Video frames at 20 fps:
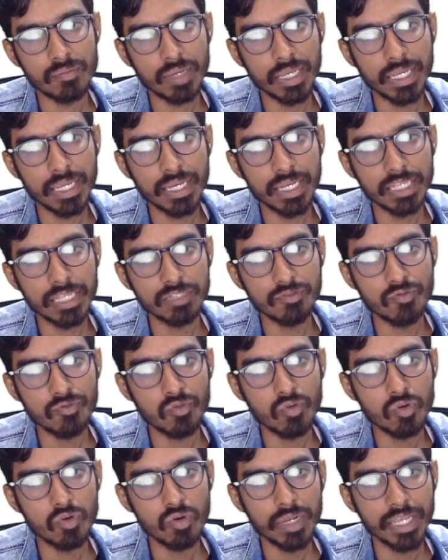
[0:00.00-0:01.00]
Minus
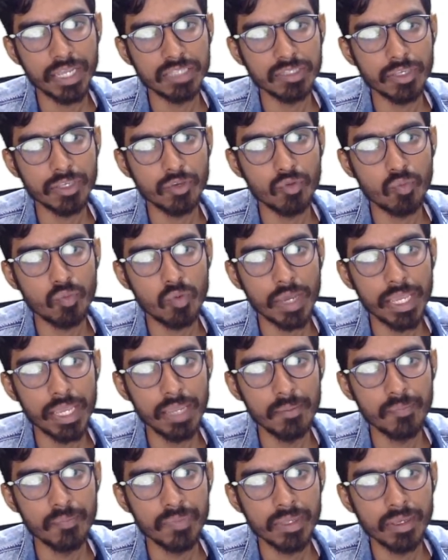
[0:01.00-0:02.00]
4x cube y,
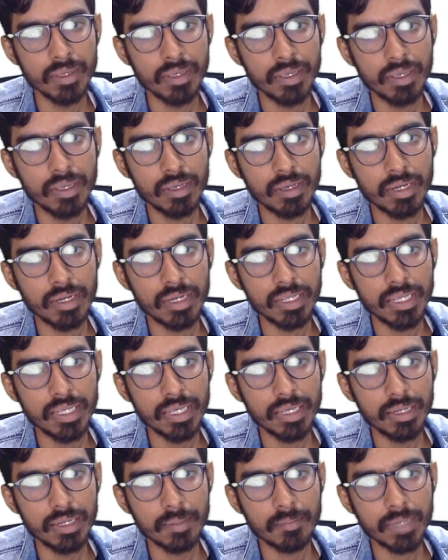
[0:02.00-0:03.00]
and
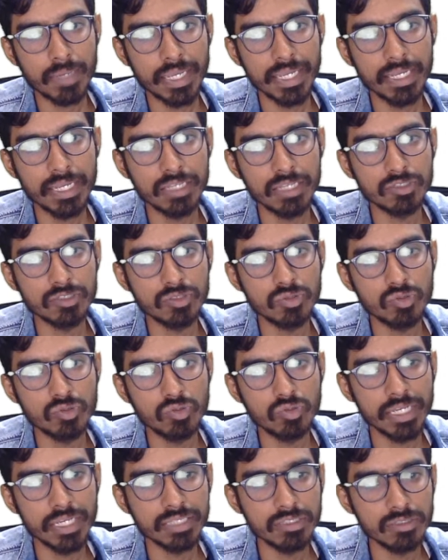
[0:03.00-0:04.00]
here minus
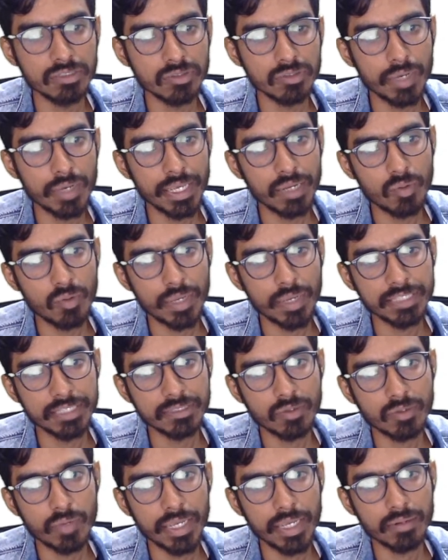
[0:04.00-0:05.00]
2x square y
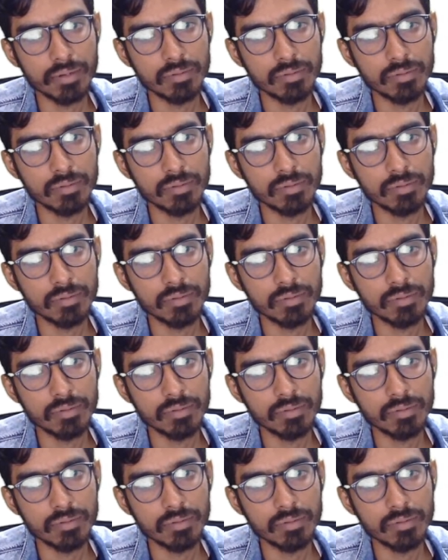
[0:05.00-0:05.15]
square